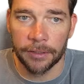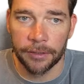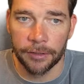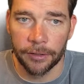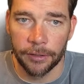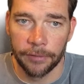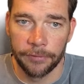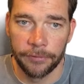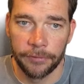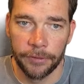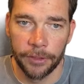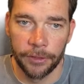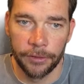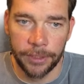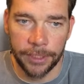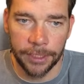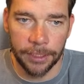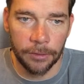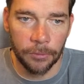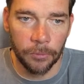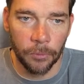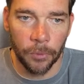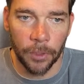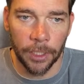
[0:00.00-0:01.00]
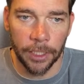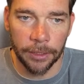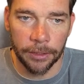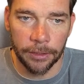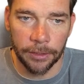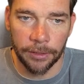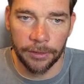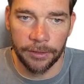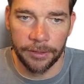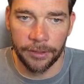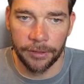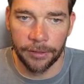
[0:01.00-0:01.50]
So if you didn't want
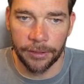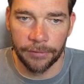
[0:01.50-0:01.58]
those,